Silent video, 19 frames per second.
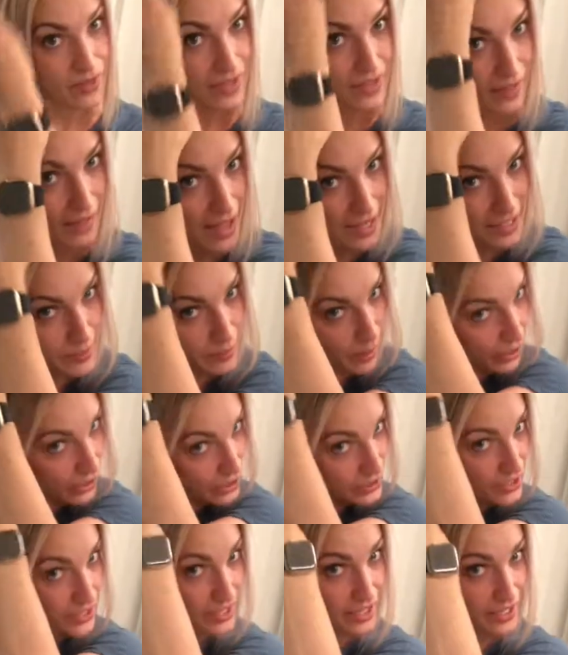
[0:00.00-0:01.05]
last part of
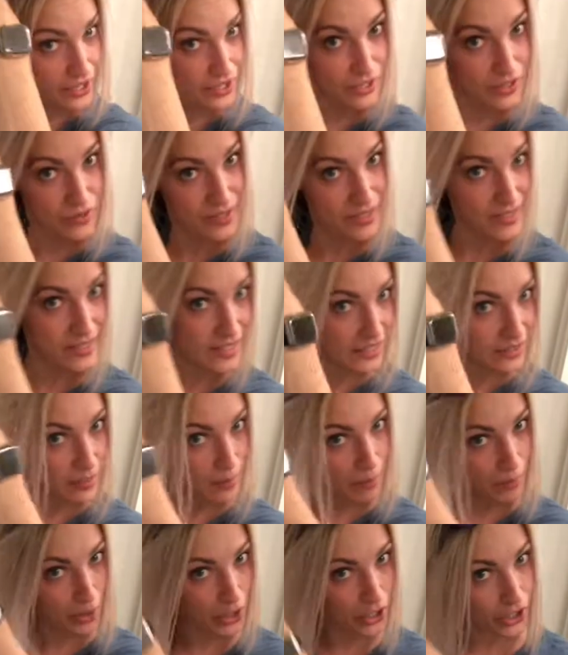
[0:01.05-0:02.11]
the year. So this is like the
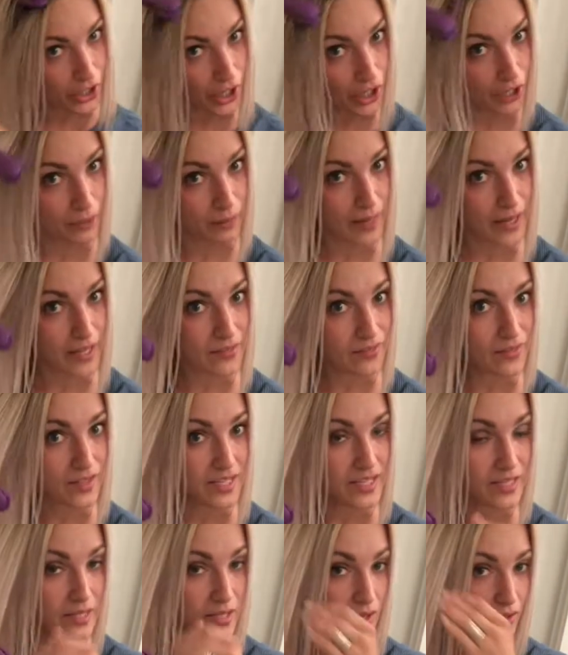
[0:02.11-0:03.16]
marker, right?
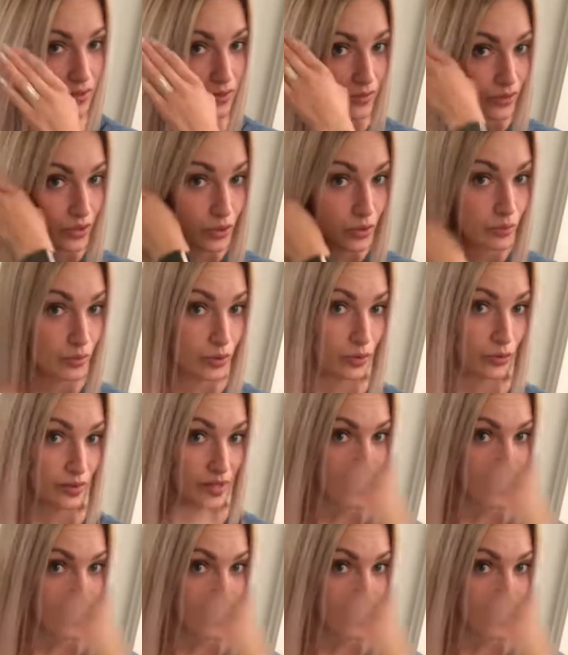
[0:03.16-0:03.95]
This new moon